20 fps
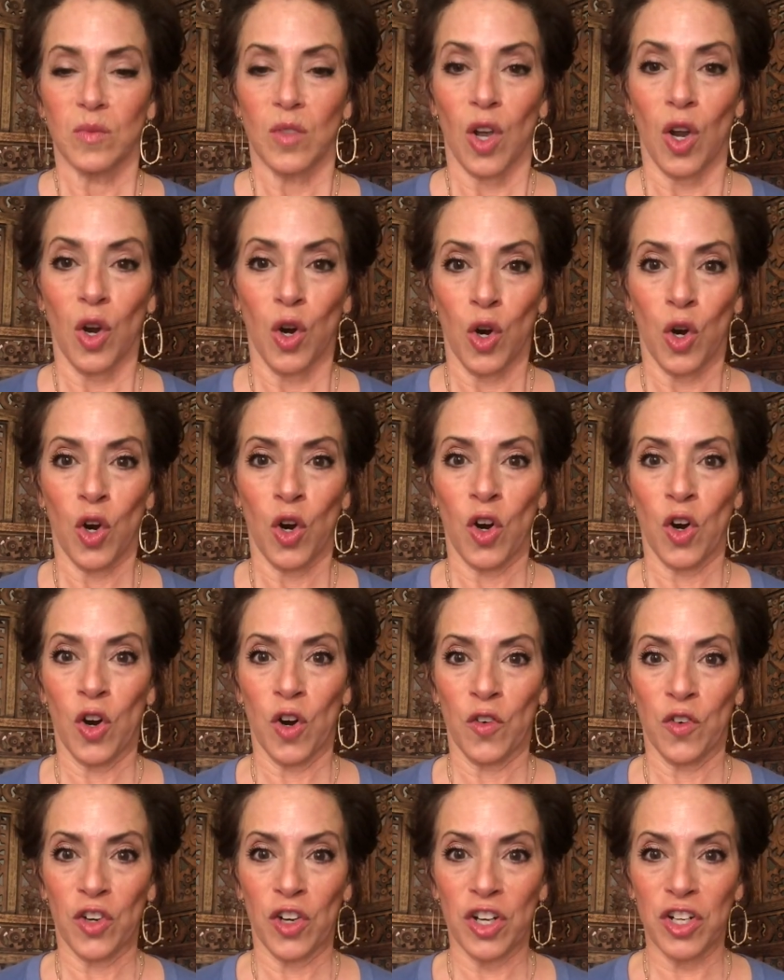
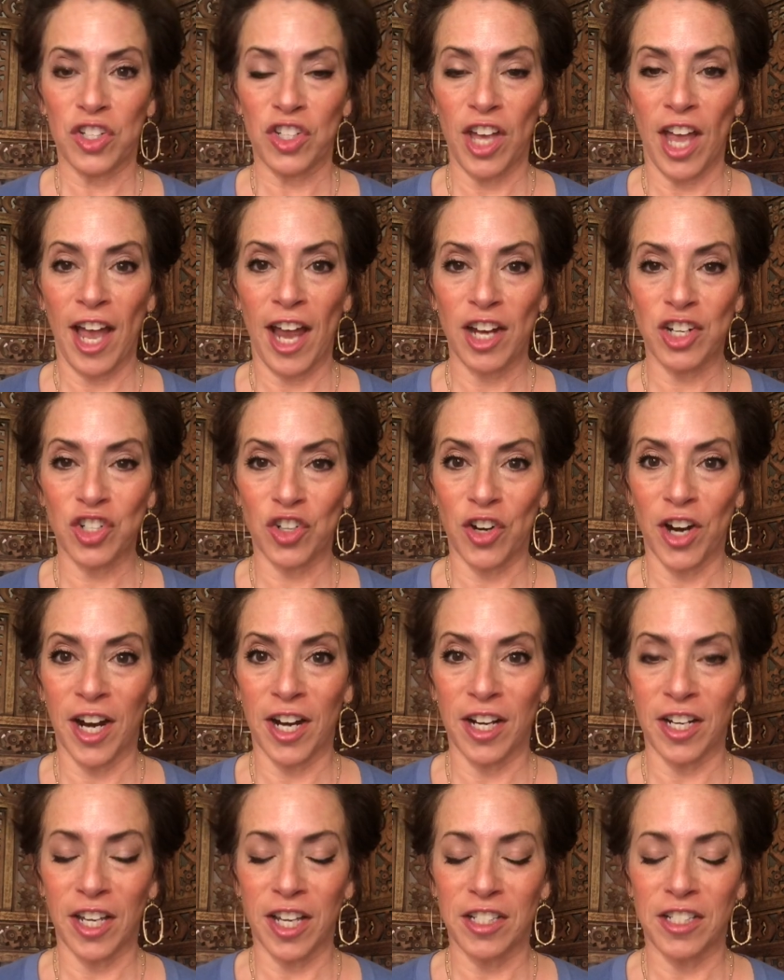Over
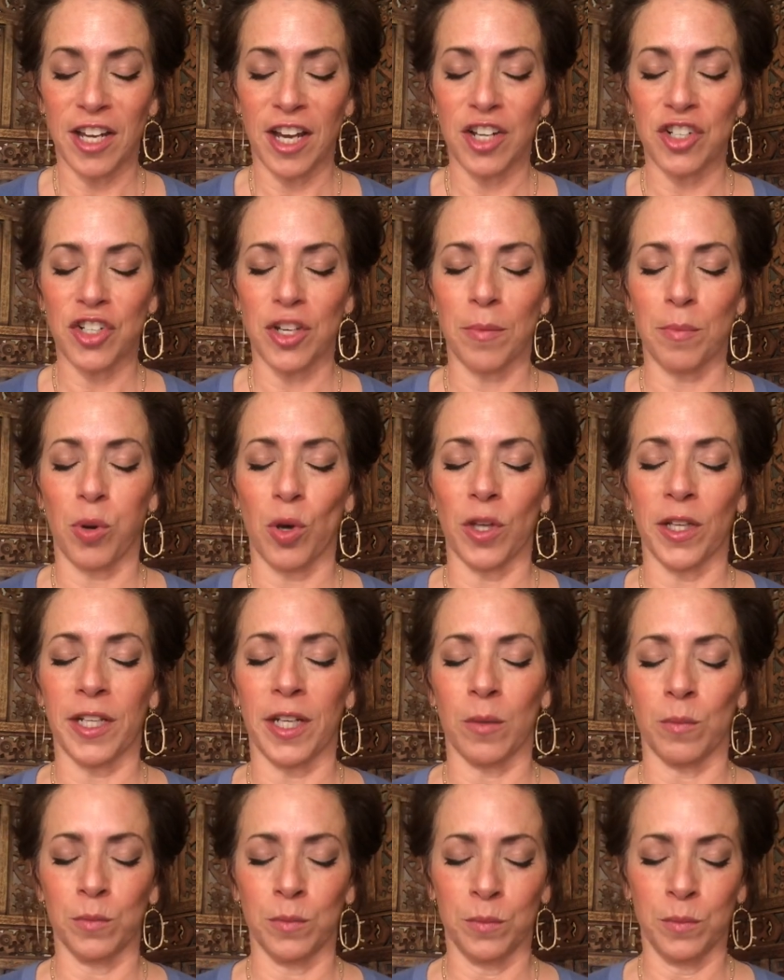exaggerated, get tension, pull it
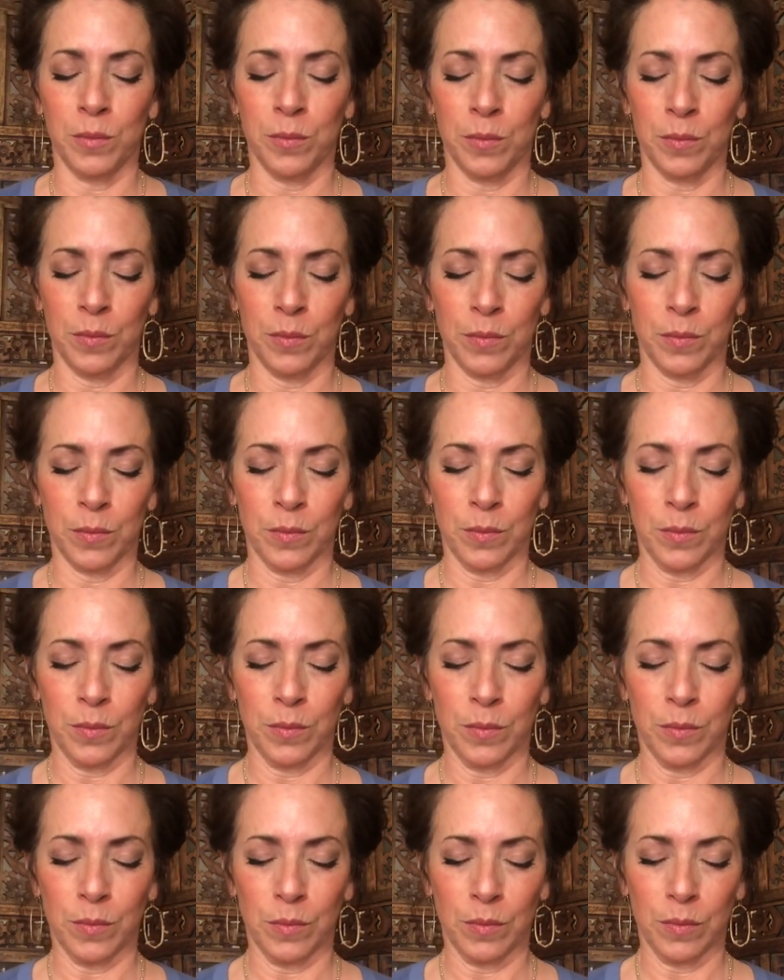in.
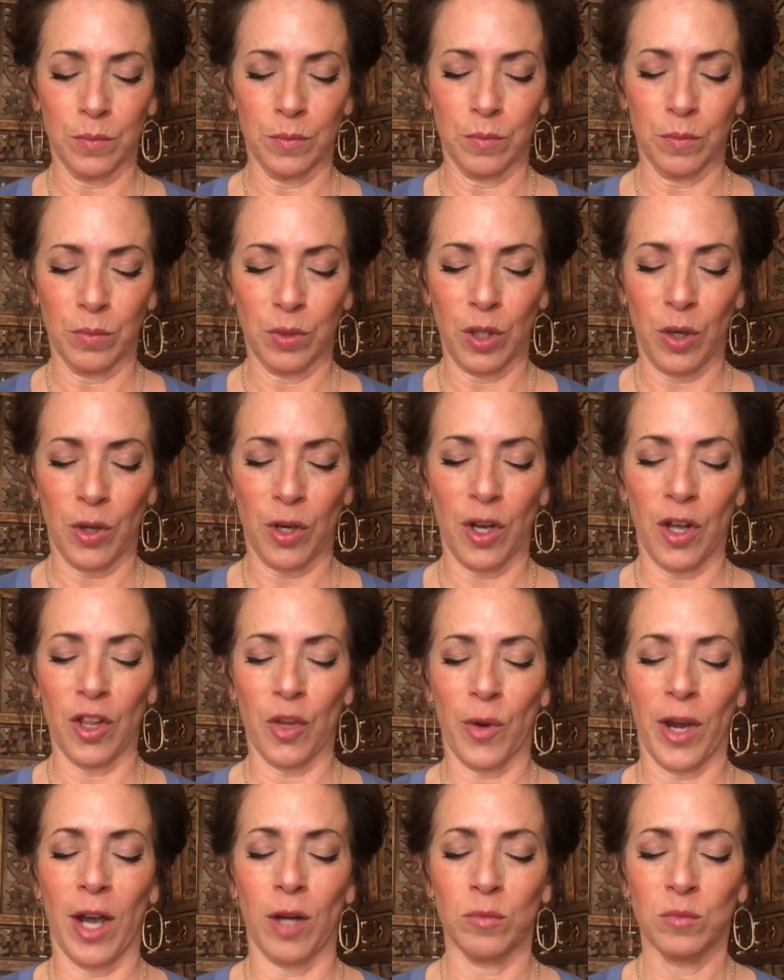Blow it all the
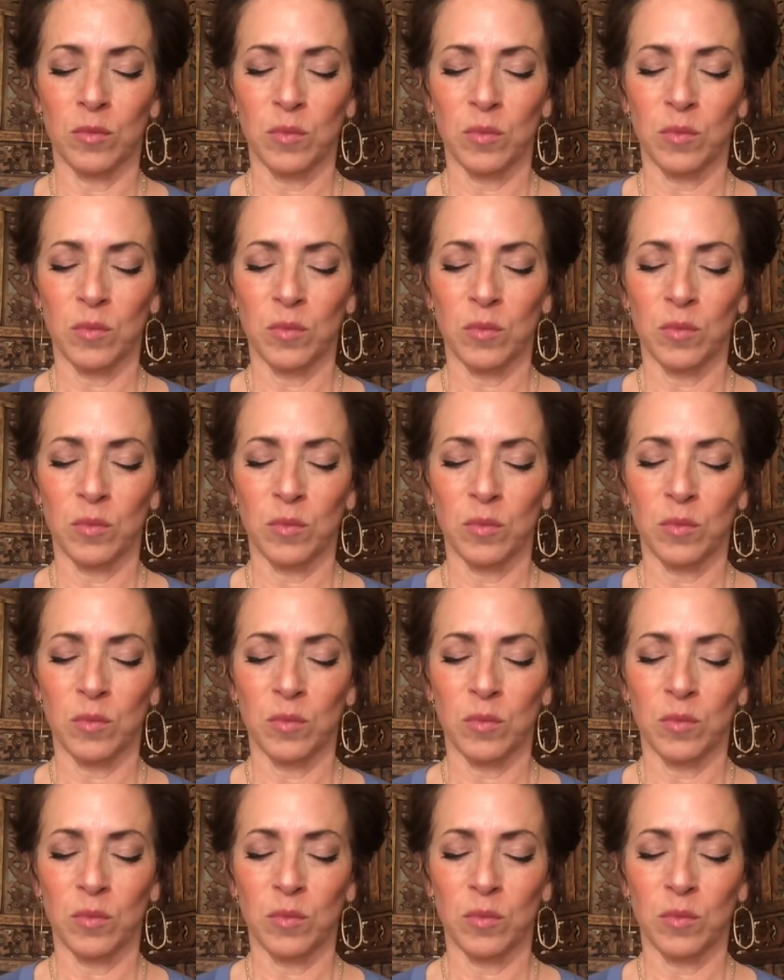way out.